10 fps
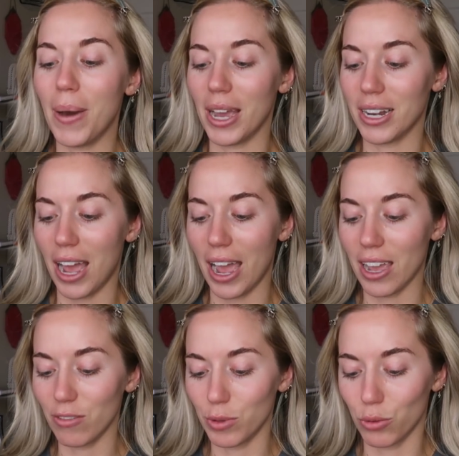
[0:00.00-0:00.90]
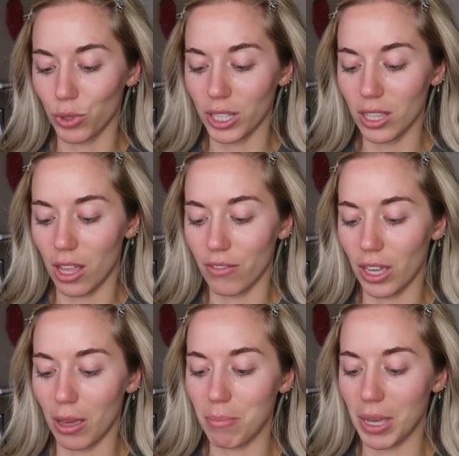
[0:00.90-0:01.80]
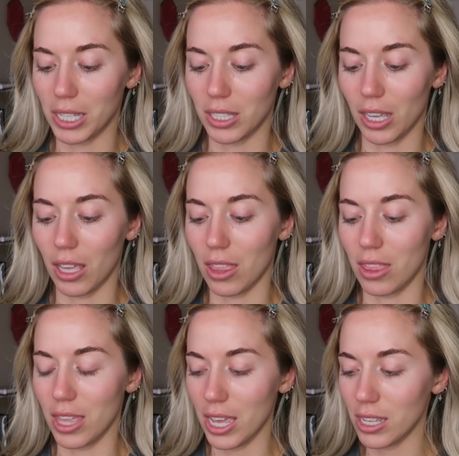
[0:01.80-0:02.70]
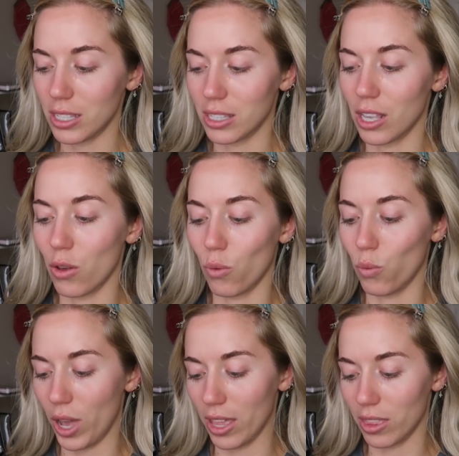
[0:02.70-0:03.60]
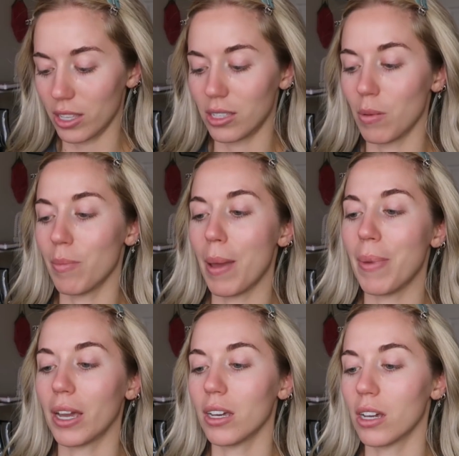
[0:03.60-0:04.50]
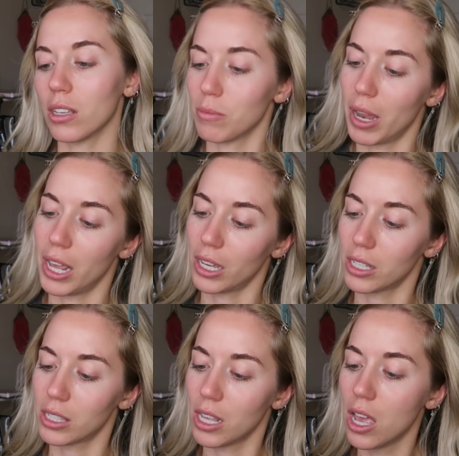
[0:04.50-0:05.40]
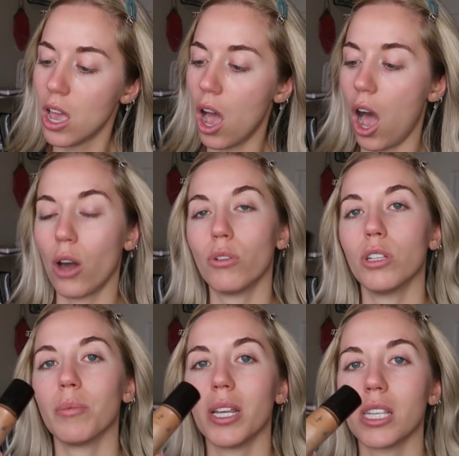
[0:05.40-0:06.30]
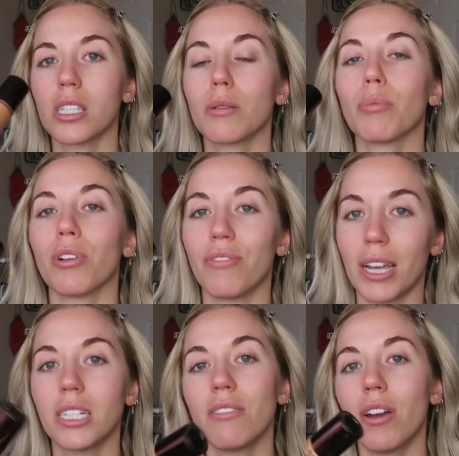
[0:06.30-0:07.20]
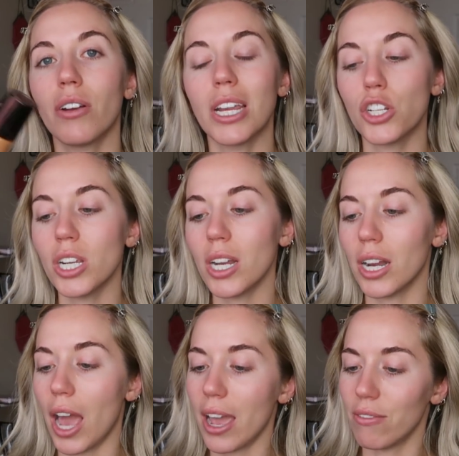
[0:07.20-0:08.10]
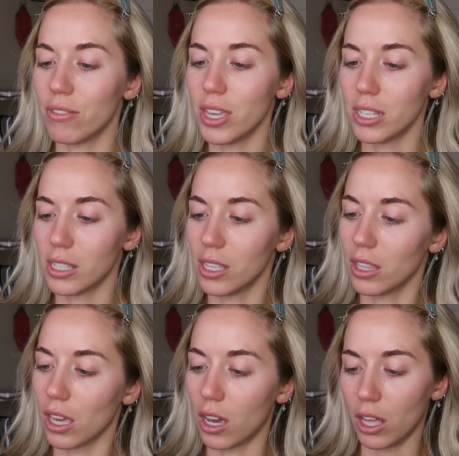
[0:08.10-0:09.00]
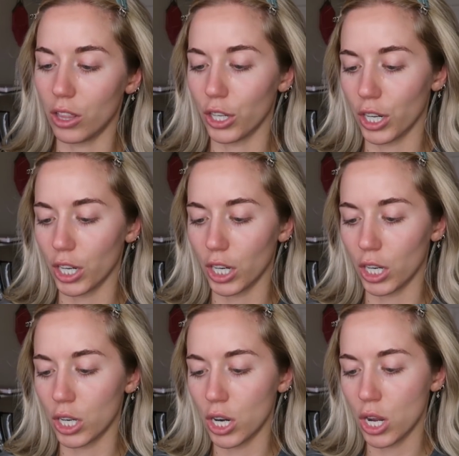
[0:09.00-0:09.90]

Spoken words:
but I have been really loving mixing this with some of my Becca Cosmetics Aqualuminous Perfecting Foundation, and I have this in the color,